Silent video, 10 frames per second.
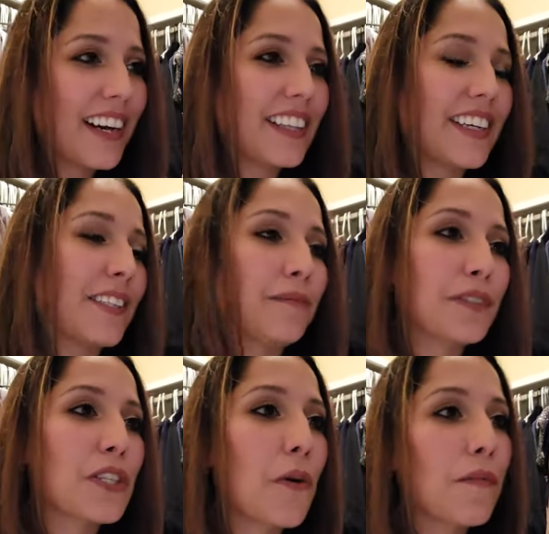Um,
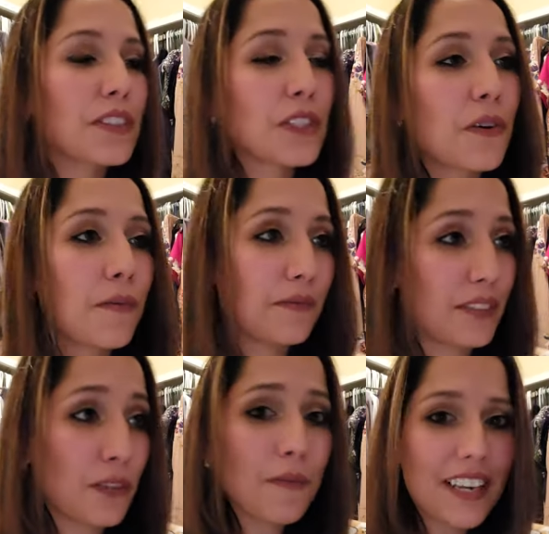so so
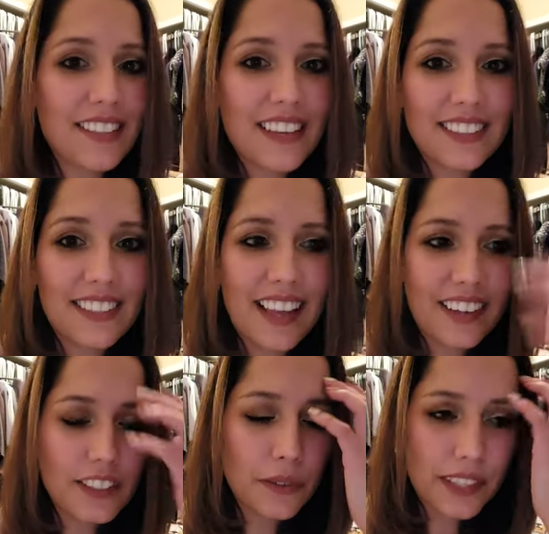so many things that they
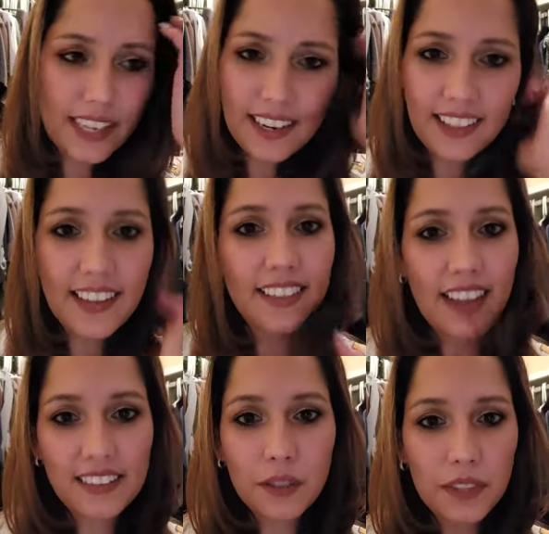could do with it, and, and
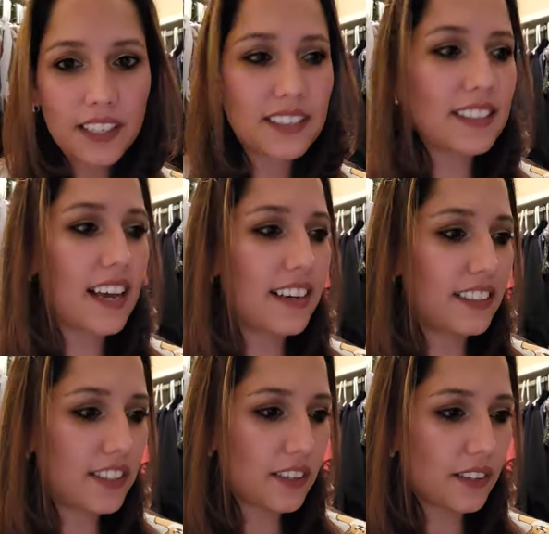that's what they
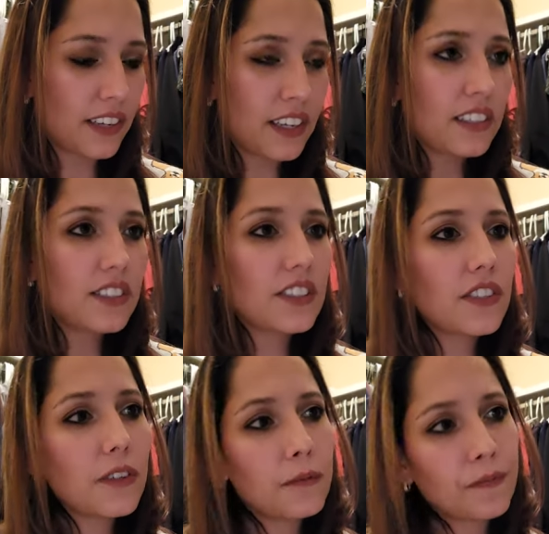decided to to
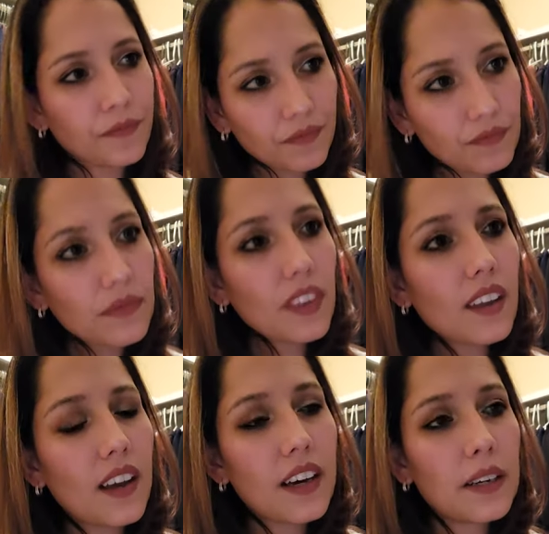do.
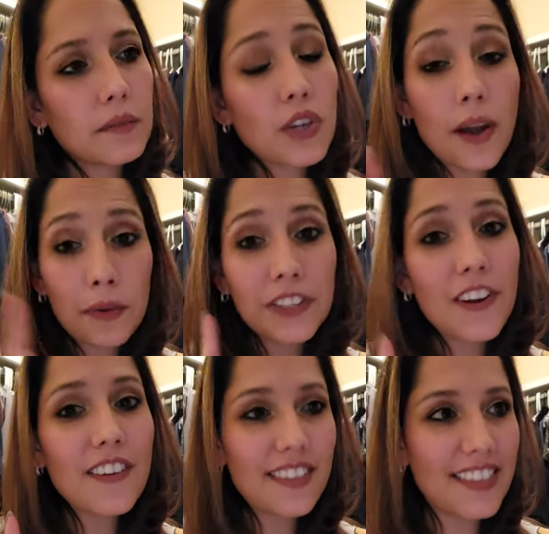Um, so I
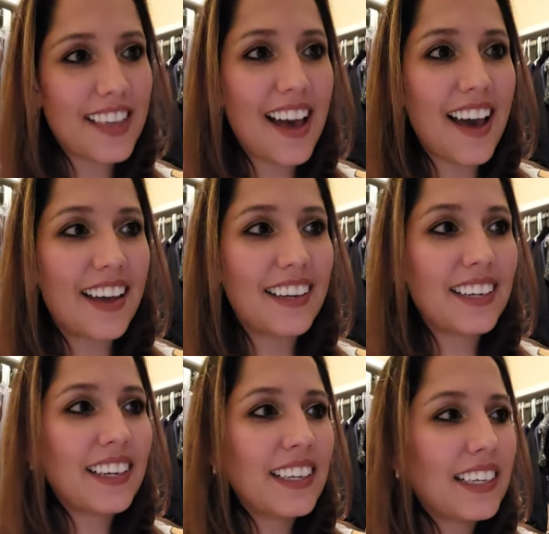returned that.
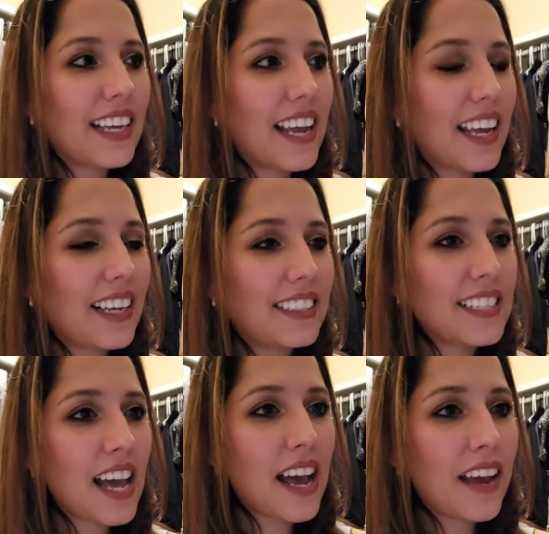And
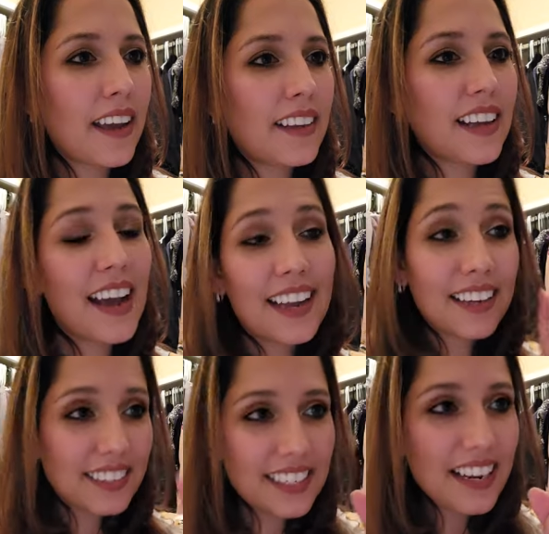I
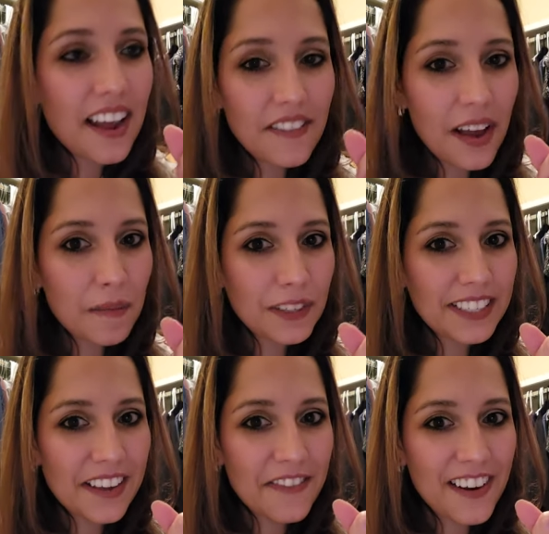I didn't have Ambre
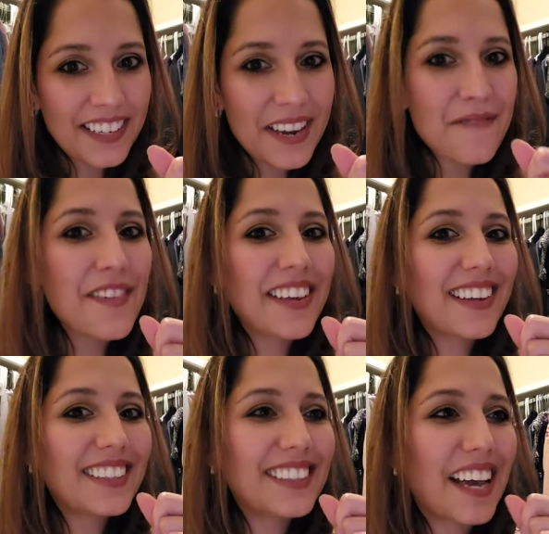Safran yet
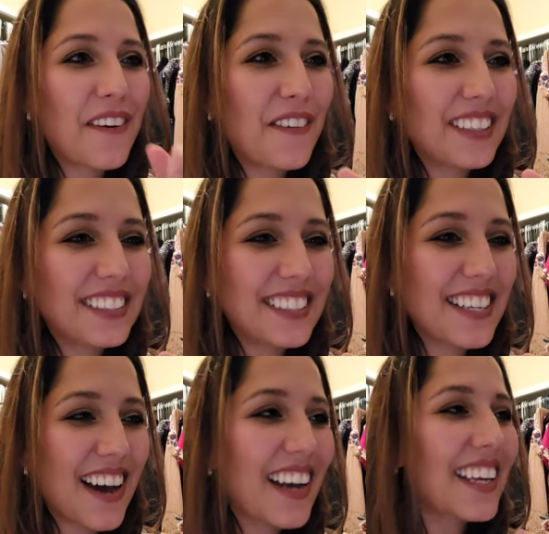because I was
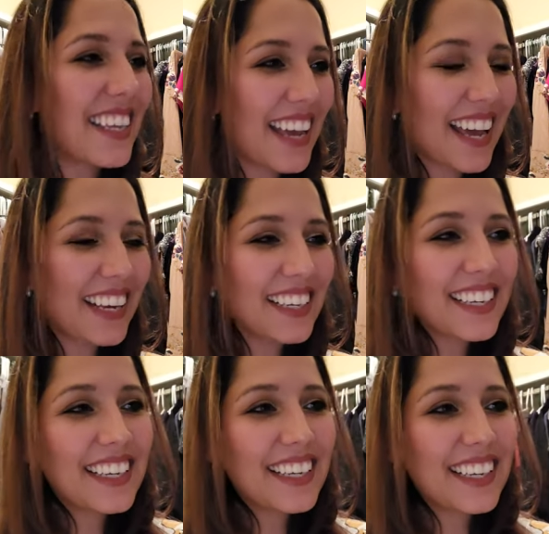not yet
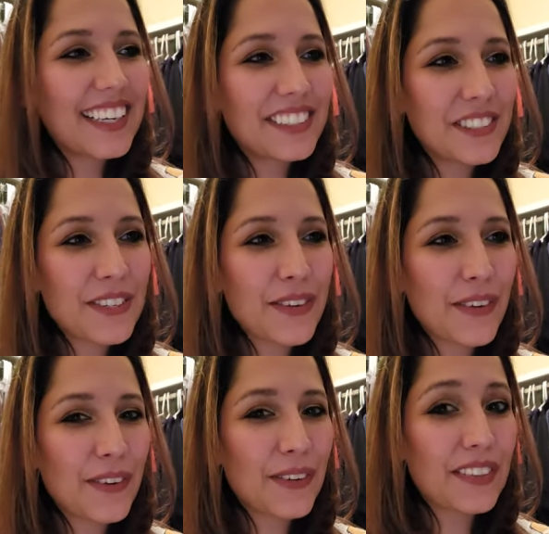
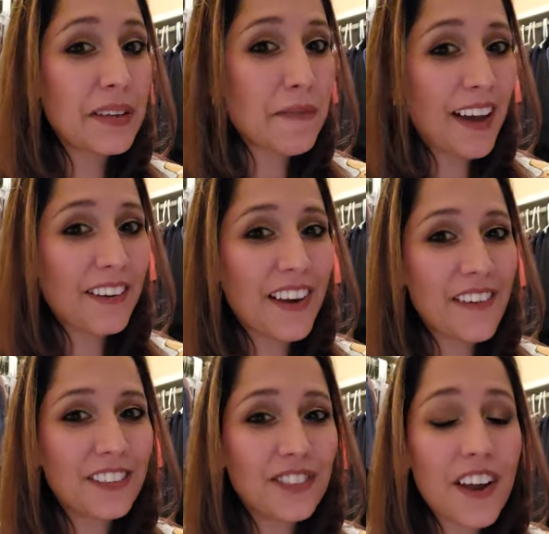into the Baccarat
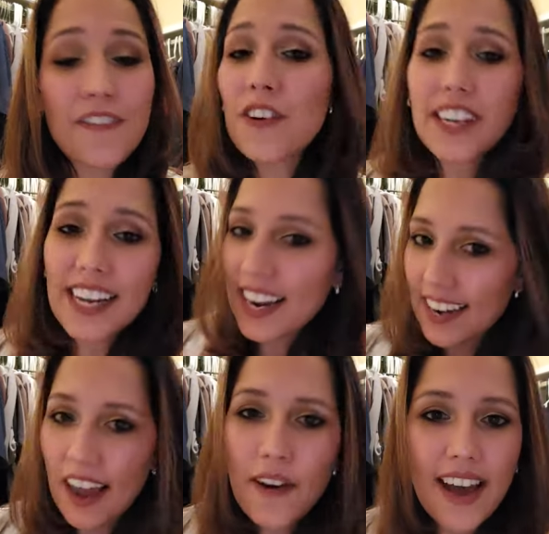Rouge five forty. And
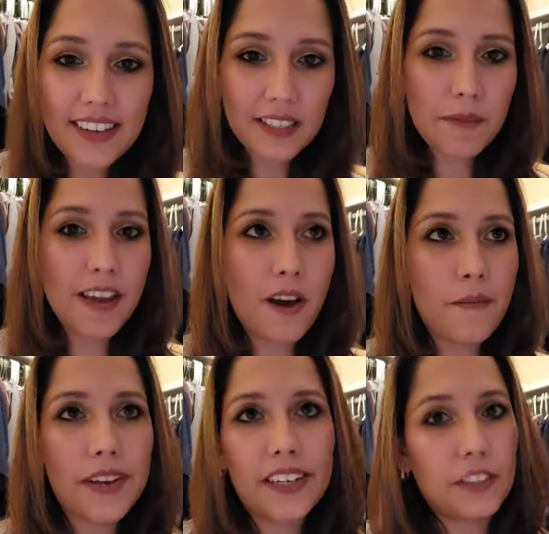now ask me how
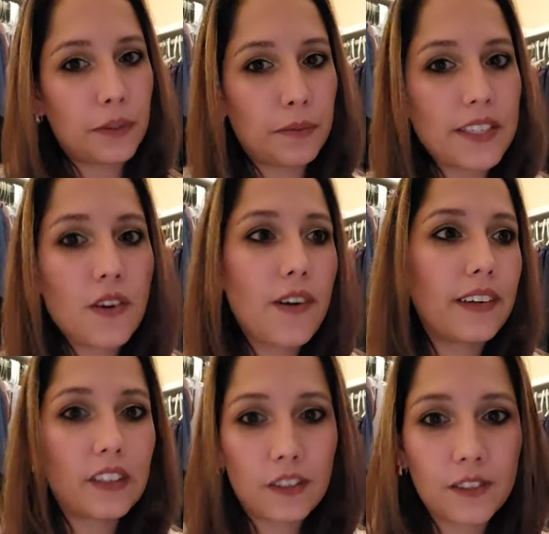many dupes
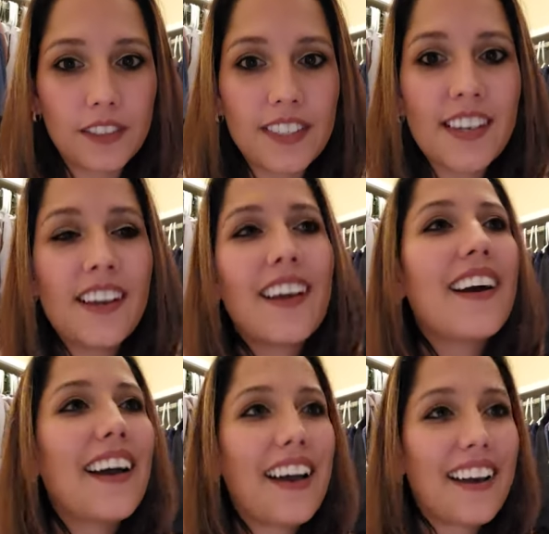and clones
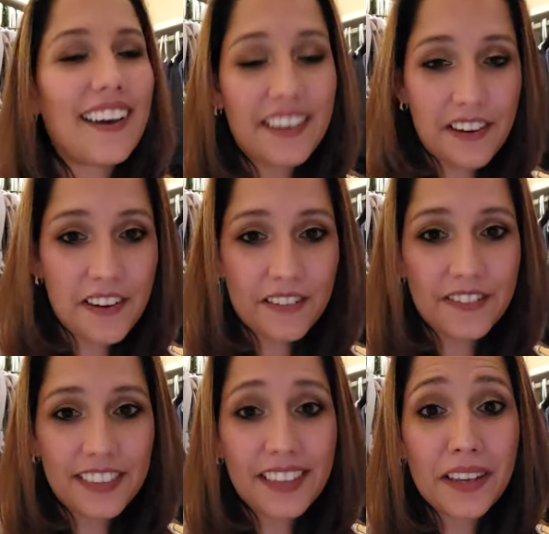of
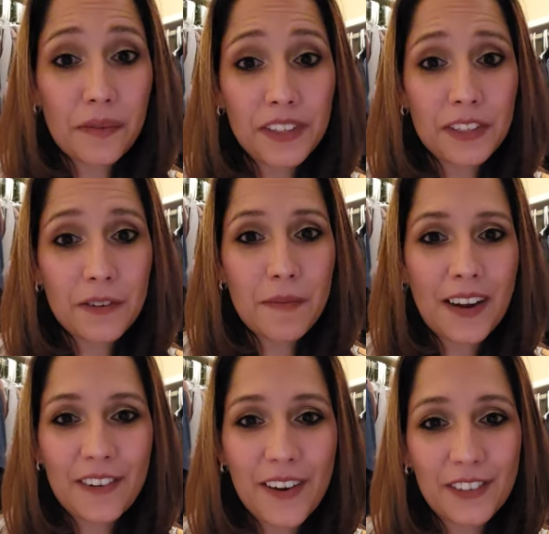the original
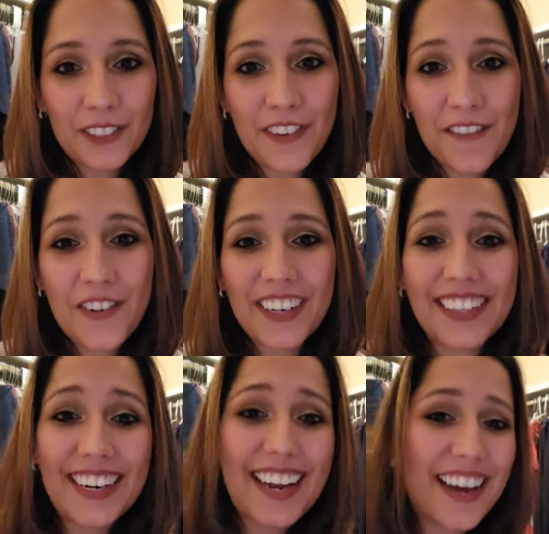Baccarat Rouge five forty
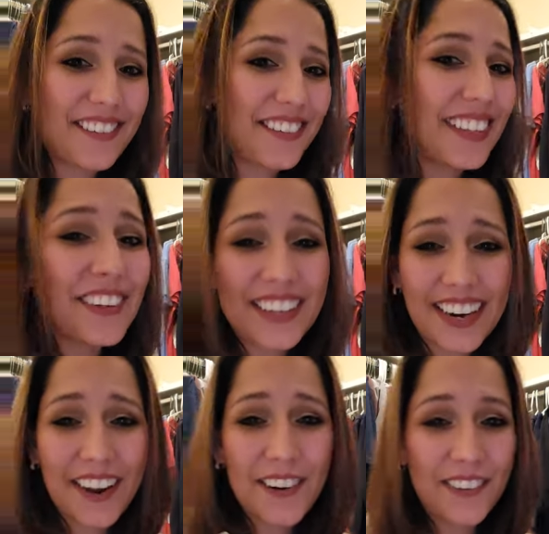that I have, or that
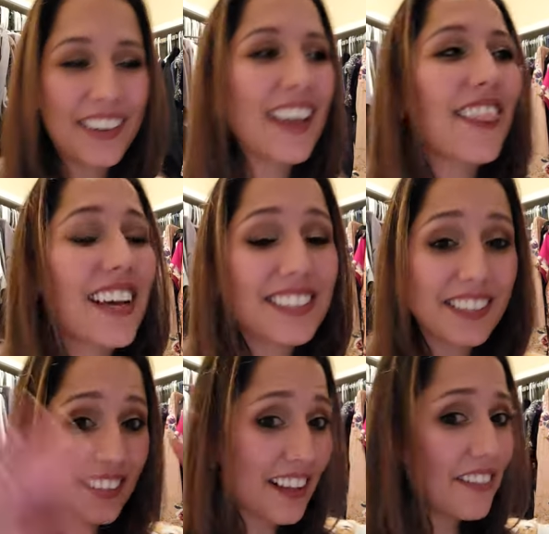I own. That's
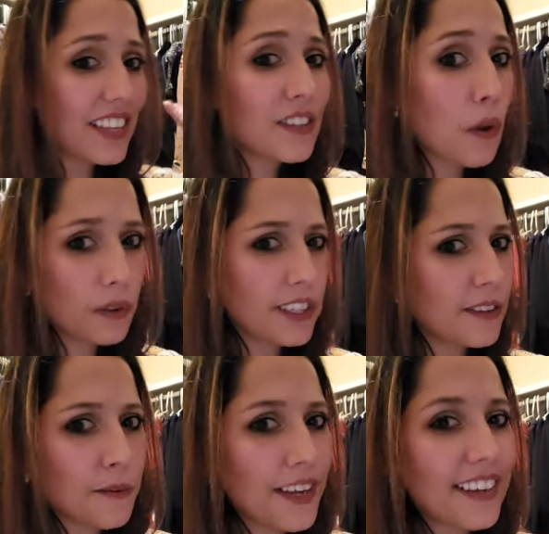a that's a whole
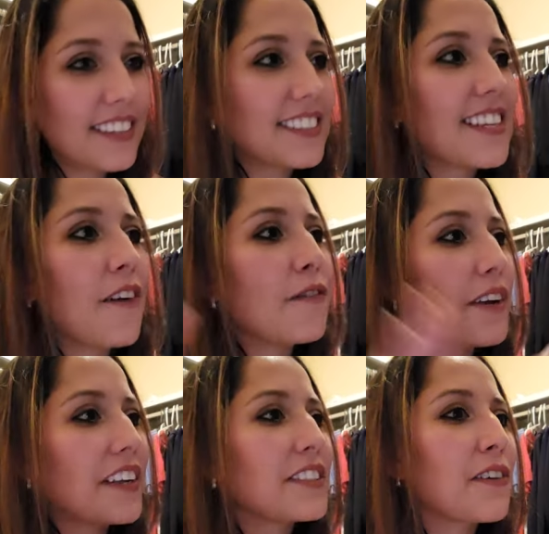nother week in itself.
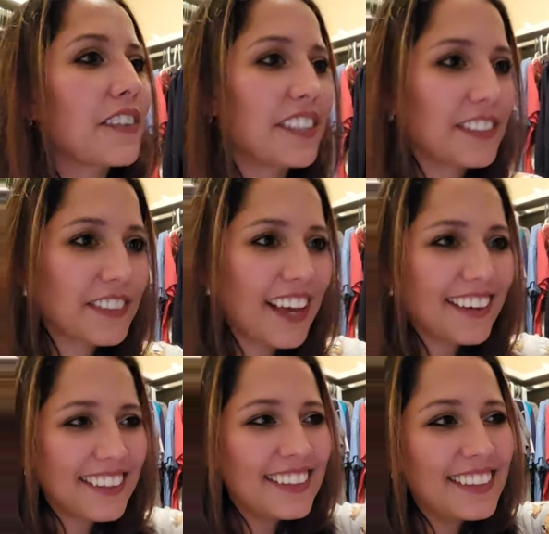We can totally do
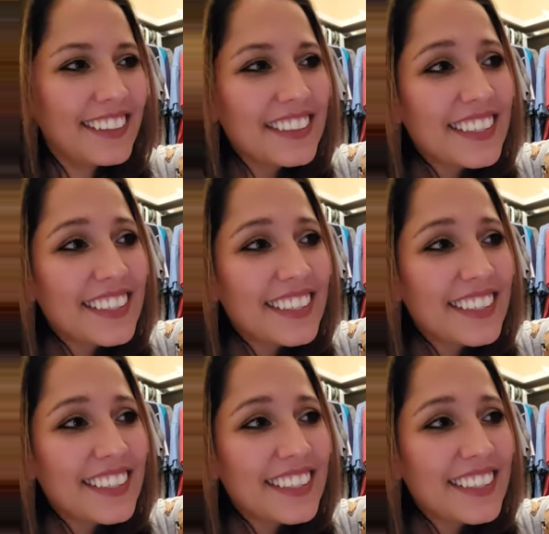that.